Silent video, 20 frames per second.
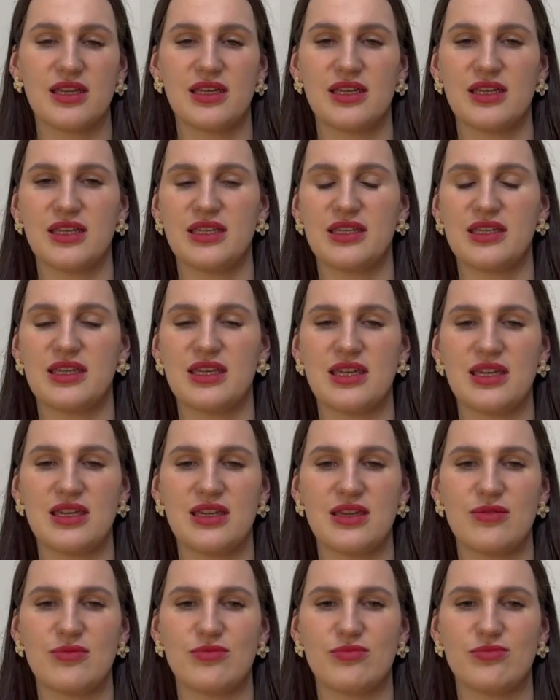
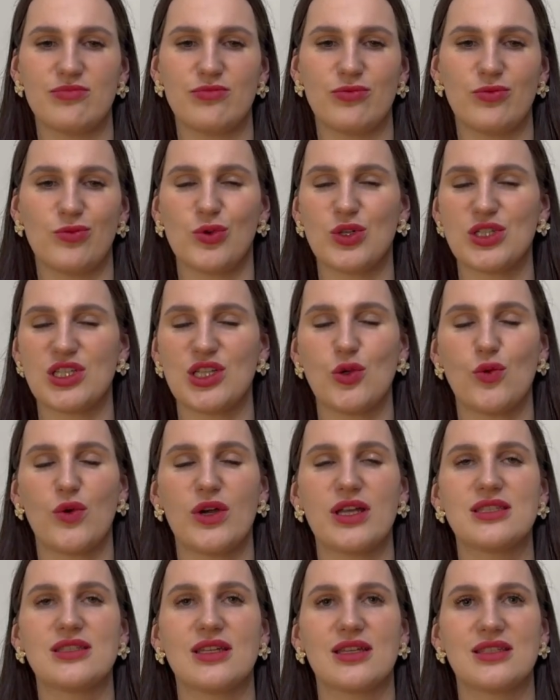he wasn't
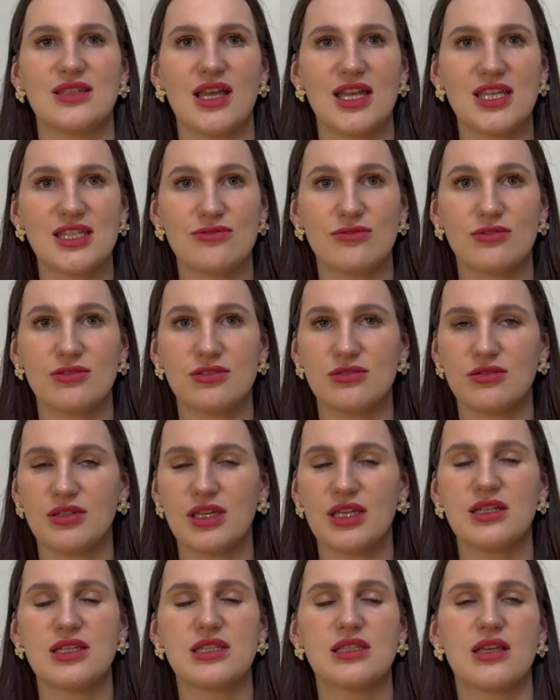quite successful, so he
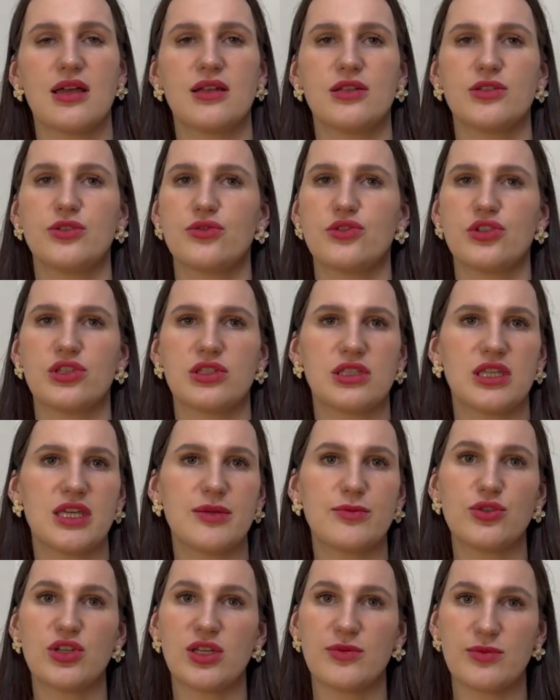decided to just keep
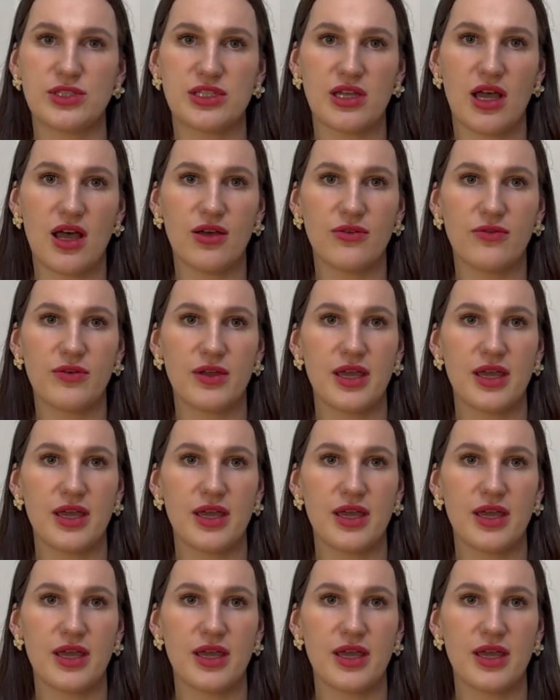to himself.